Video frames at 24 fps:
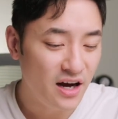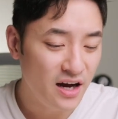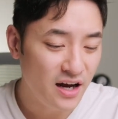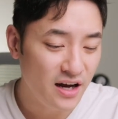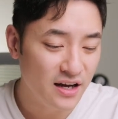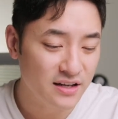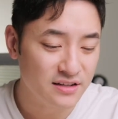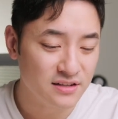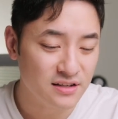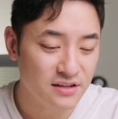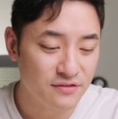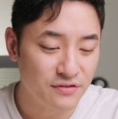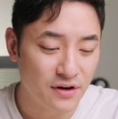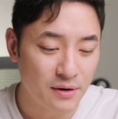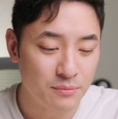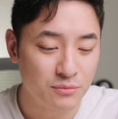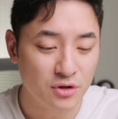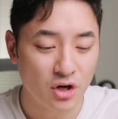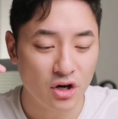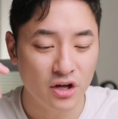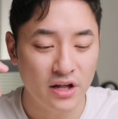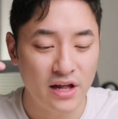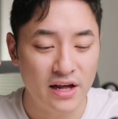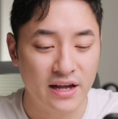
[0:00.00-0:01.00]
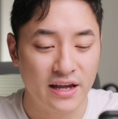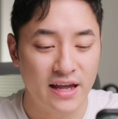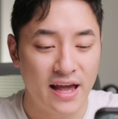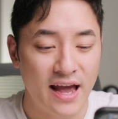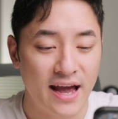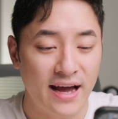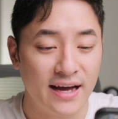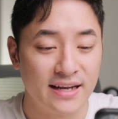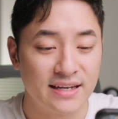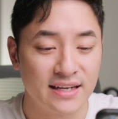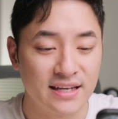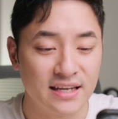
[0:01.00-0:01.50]
And if I'm not like
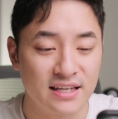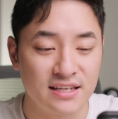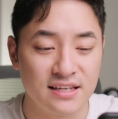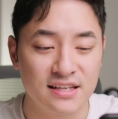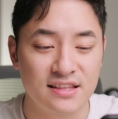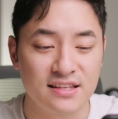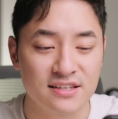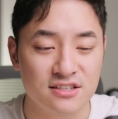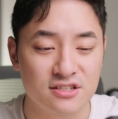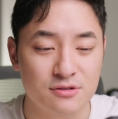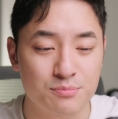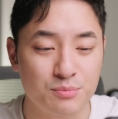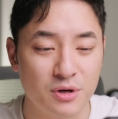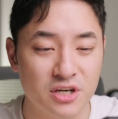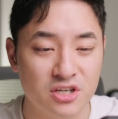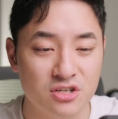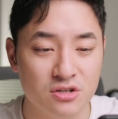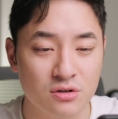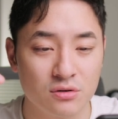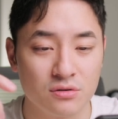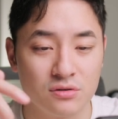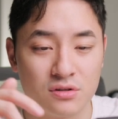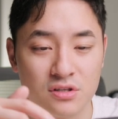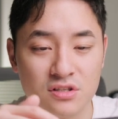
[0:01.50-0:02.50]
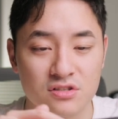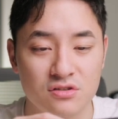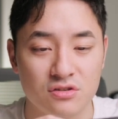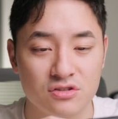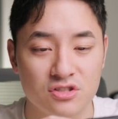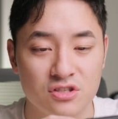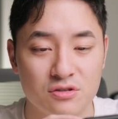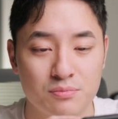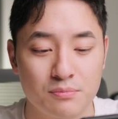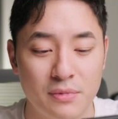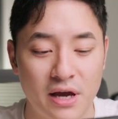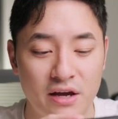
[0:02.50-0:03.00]
adding anything special, and these are
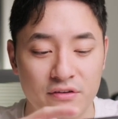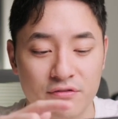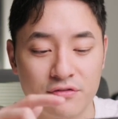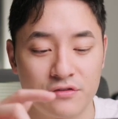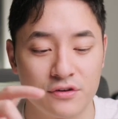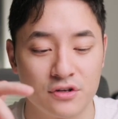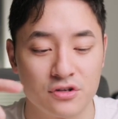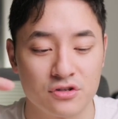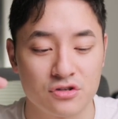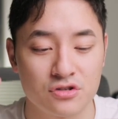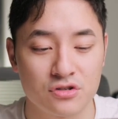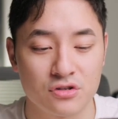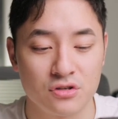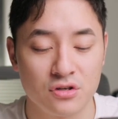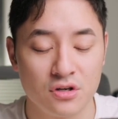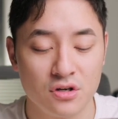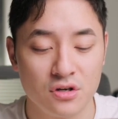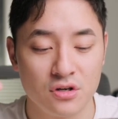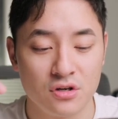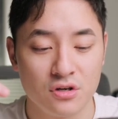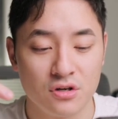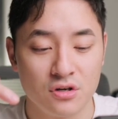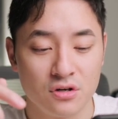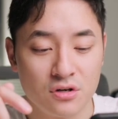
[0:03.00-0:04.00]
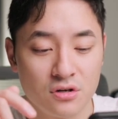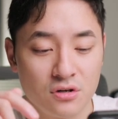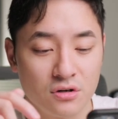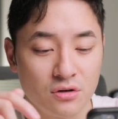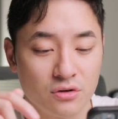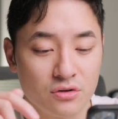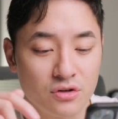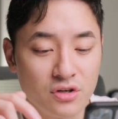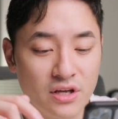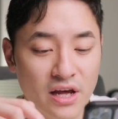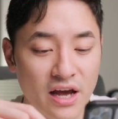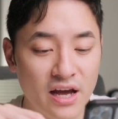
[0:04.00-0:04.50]
just matte finish,
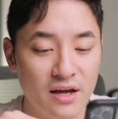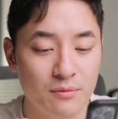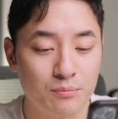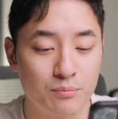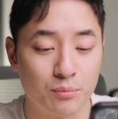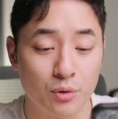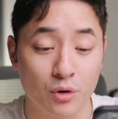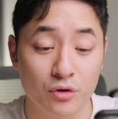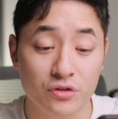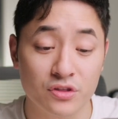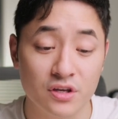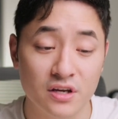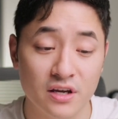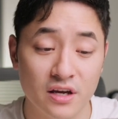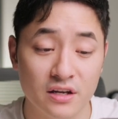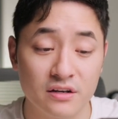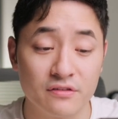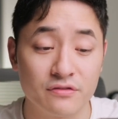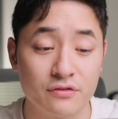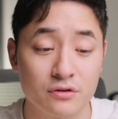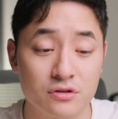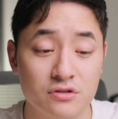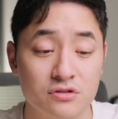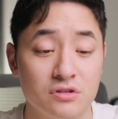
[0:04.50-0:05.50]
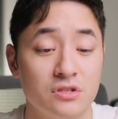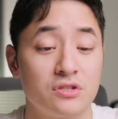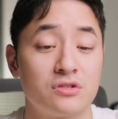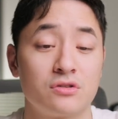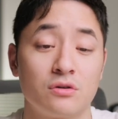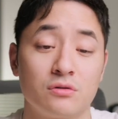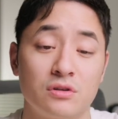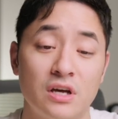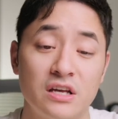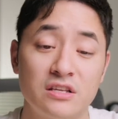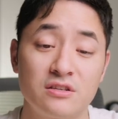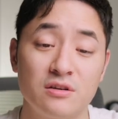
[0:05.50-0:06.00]
or you can add birthday, anniversary.
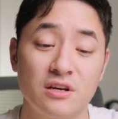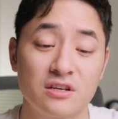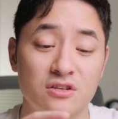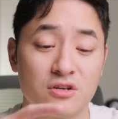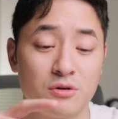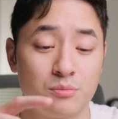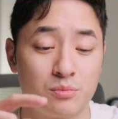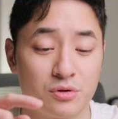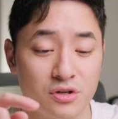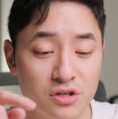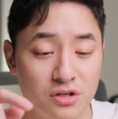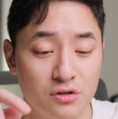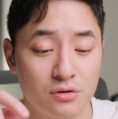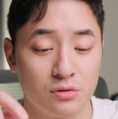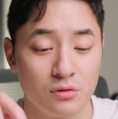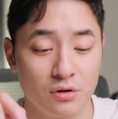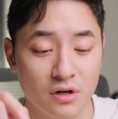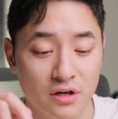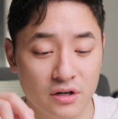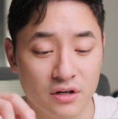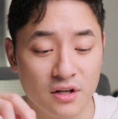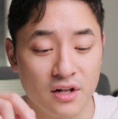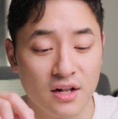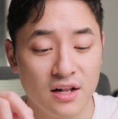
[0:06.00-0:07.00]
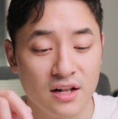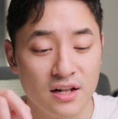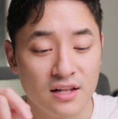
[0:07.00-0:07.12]
So that's actually pretty cool.